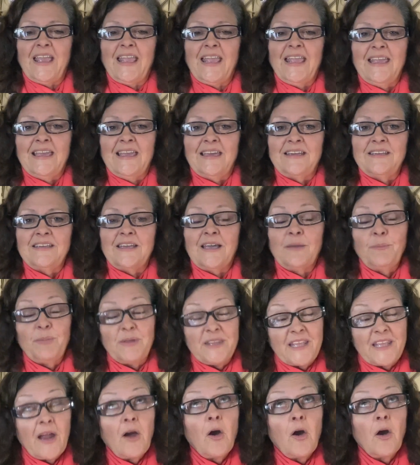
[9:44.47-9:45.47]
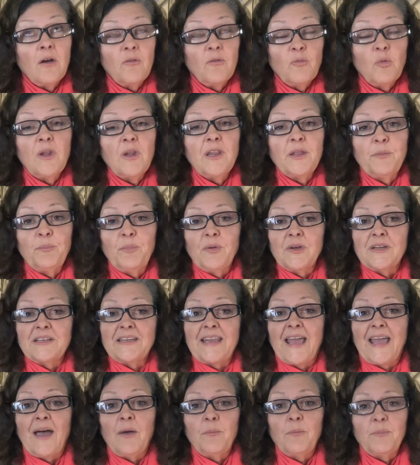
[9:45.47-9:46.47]
And but they are really
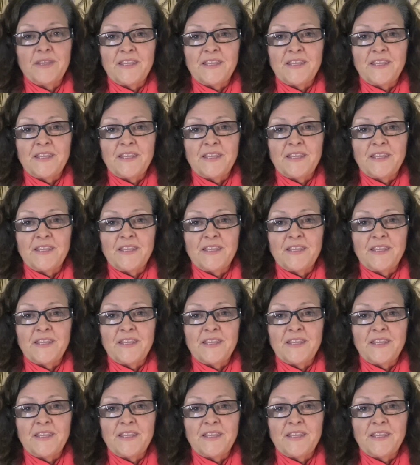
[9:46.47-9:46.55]
booked out,